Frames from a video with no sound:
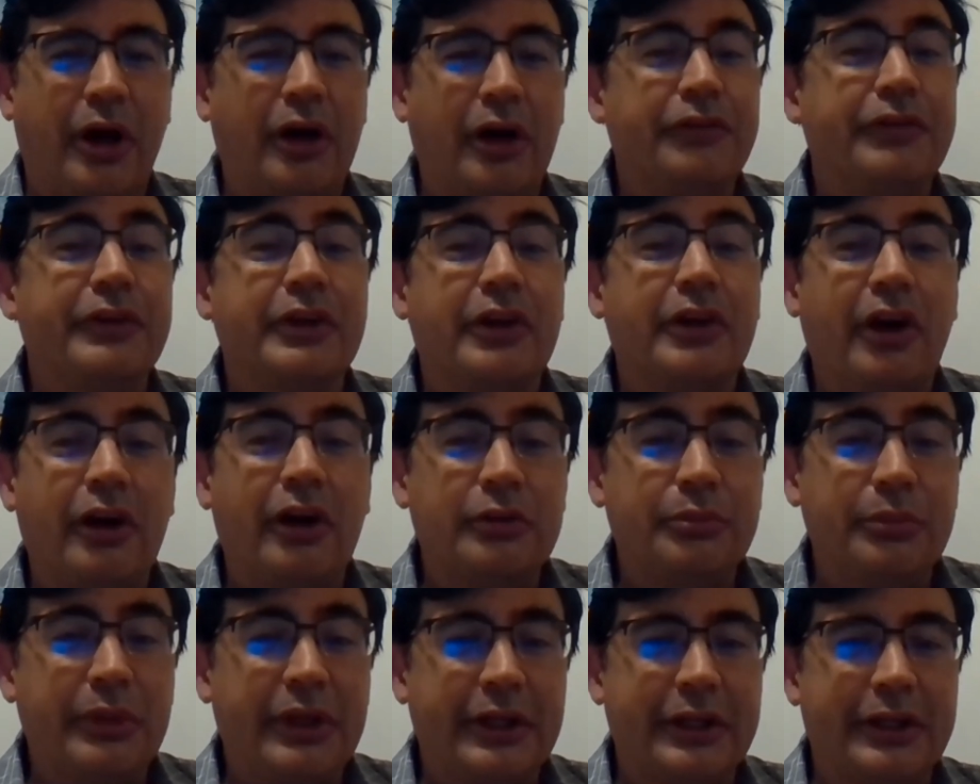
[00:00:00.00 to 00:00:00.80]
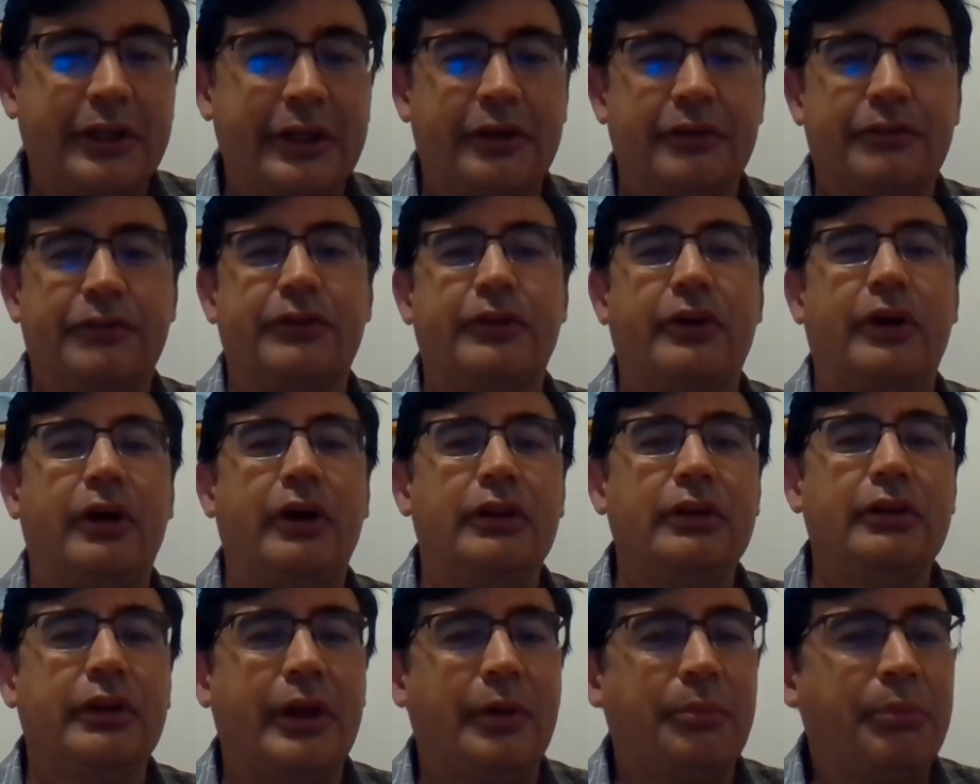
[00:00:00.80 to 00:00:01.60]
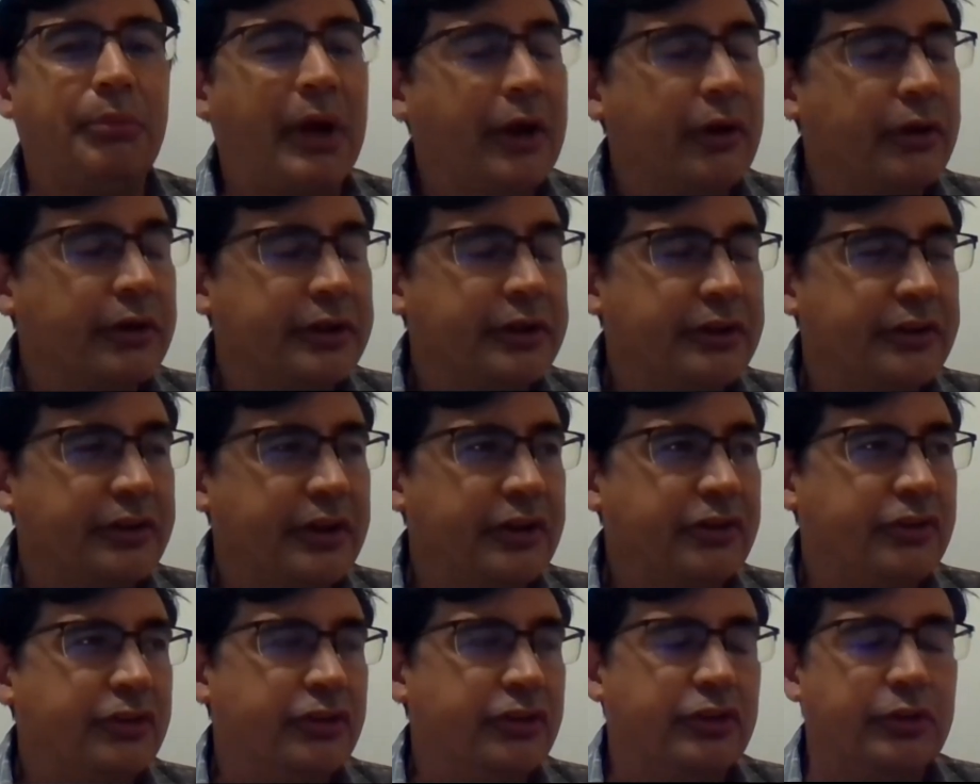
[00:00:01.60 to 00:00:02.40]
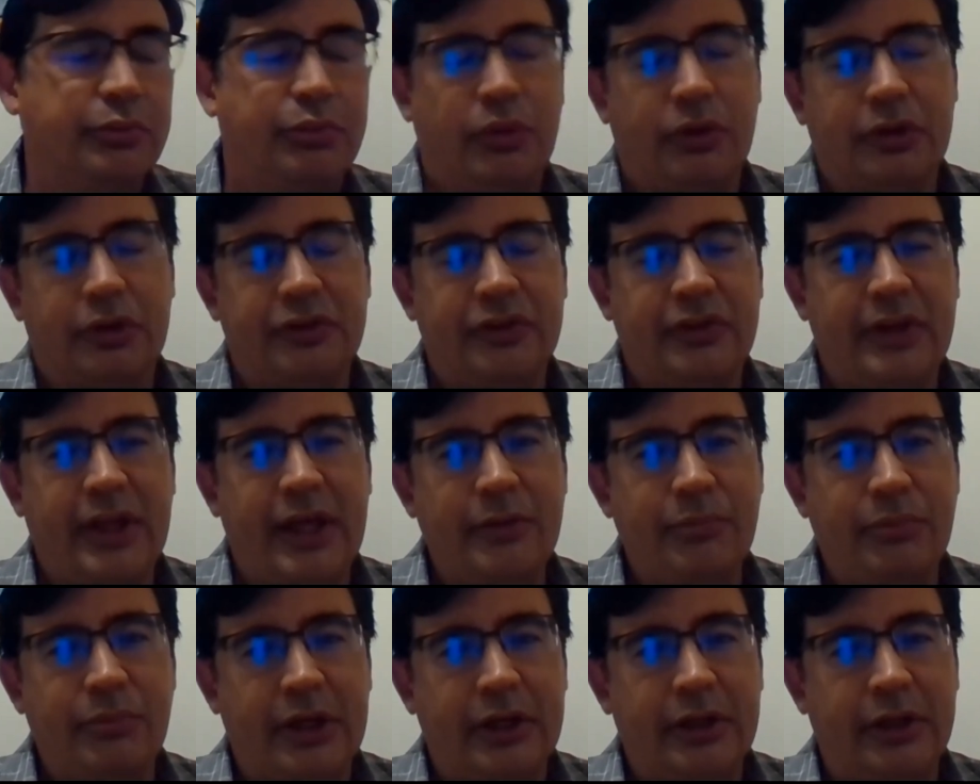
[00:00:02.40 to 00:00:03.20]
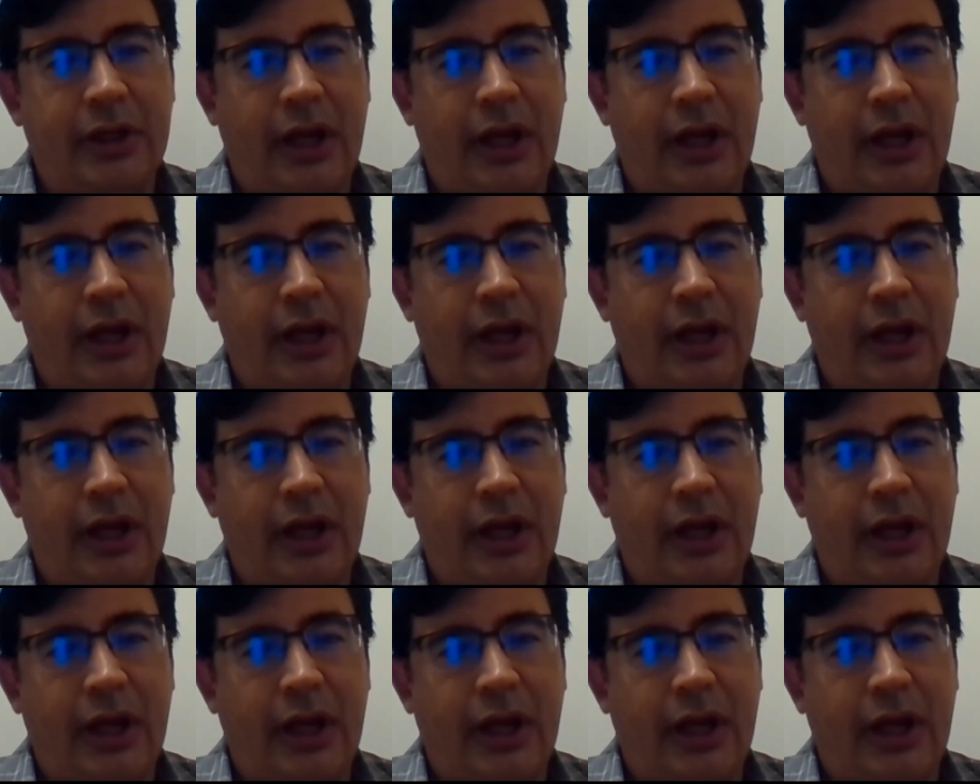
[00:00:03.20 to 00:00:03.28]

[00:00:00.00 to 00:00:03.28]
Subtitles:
often called Medicare for All. That my organization supports that.